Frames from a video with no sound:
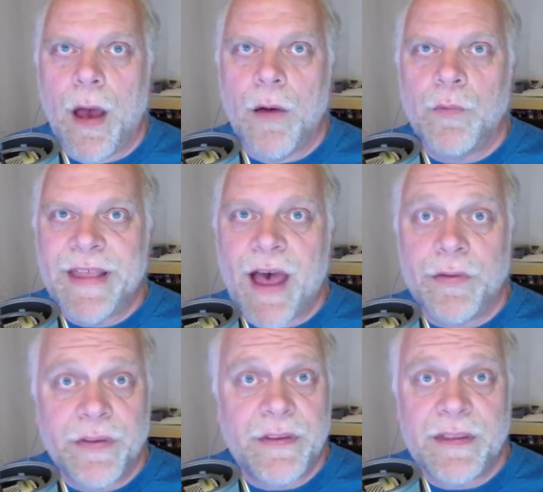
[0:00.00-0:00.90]
without
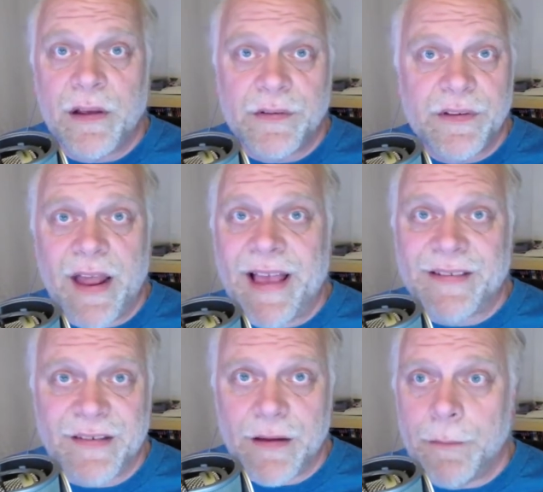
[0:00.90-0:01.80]
those
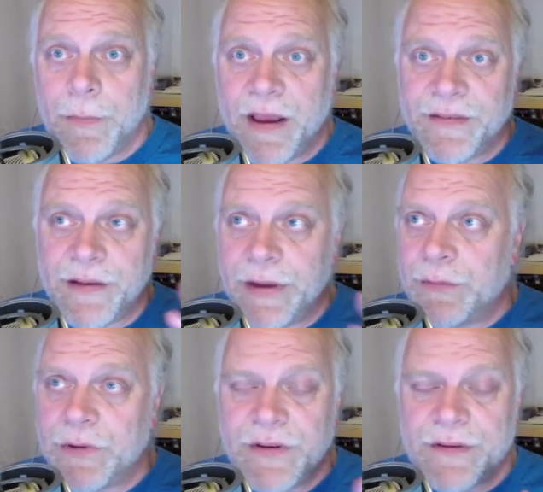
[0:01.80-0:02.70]
glasses on, because it
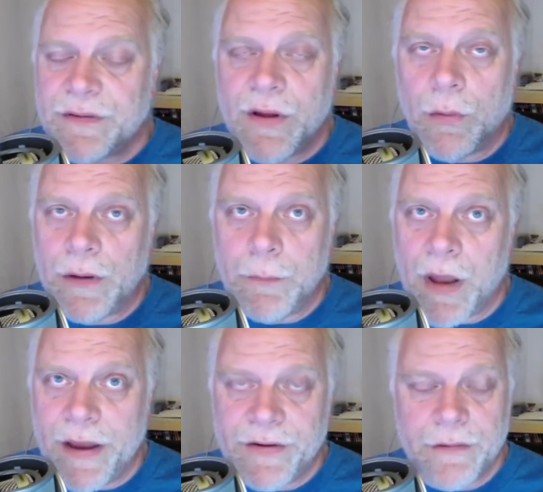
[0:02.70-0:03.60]
would just totally
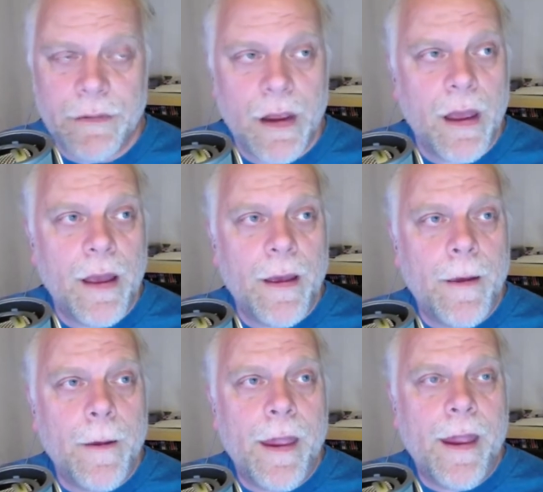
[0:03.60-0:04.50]
blind you.
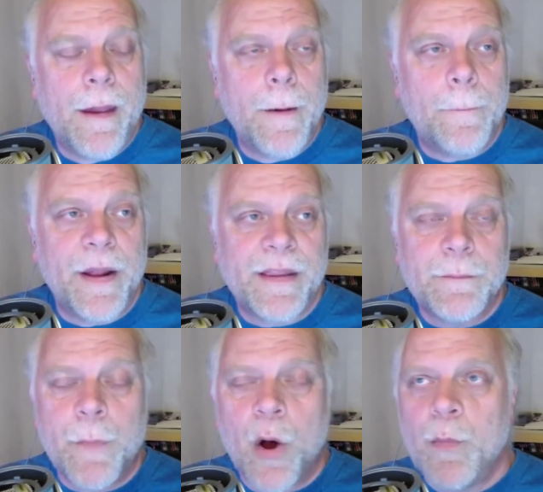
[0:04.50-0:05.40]
But the
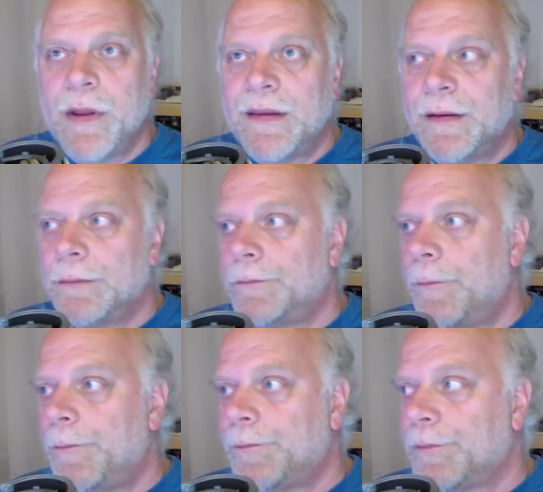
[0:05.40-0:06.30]
moment
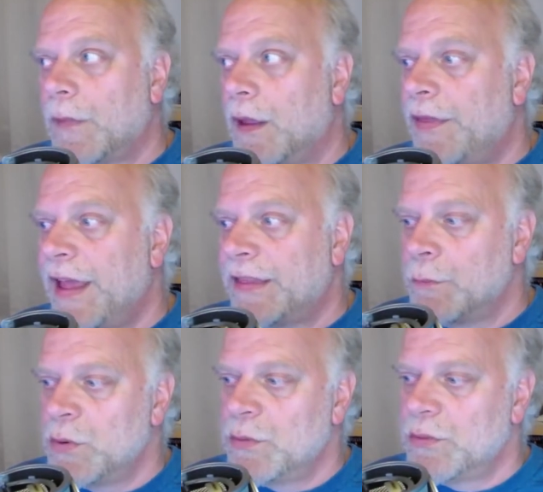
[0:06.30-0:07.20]
that the
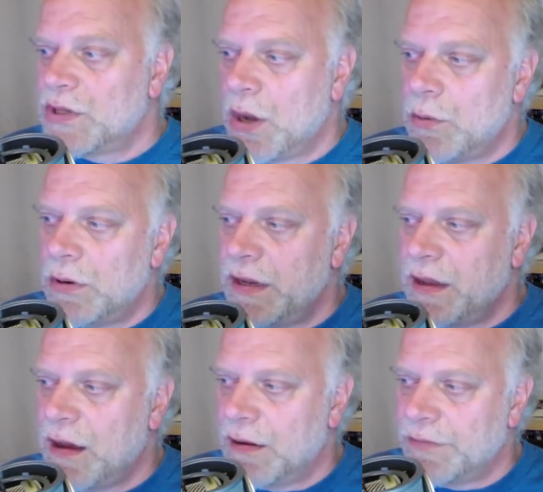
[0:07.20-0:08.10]
moon totally
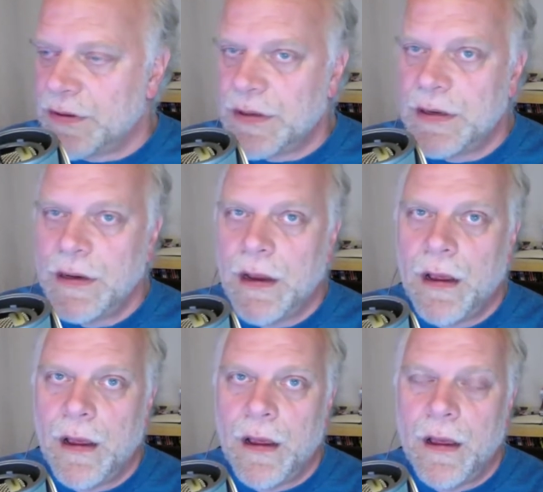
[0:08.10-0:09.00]
covered
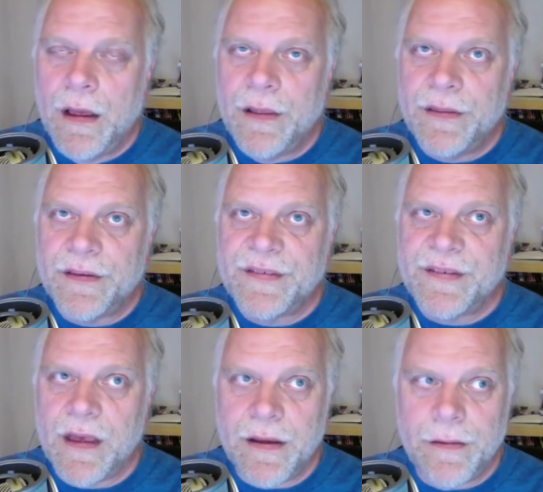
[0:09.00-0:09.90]
the
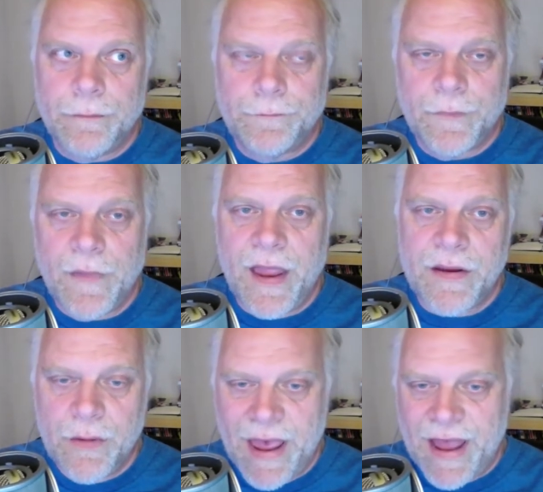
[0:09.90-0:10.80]
sun, and you had